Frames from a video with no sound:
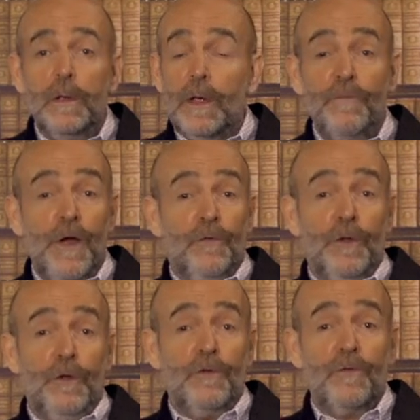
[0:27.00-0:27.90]
and find
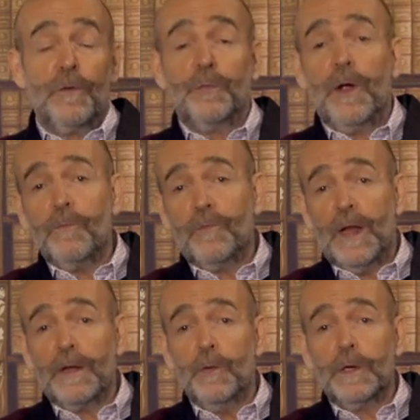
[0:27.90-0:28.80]
solutions to problems a
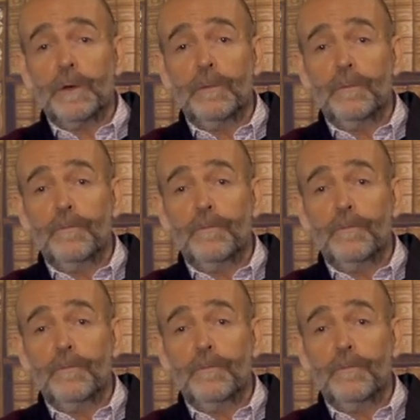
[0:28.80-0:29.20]
lot quicker?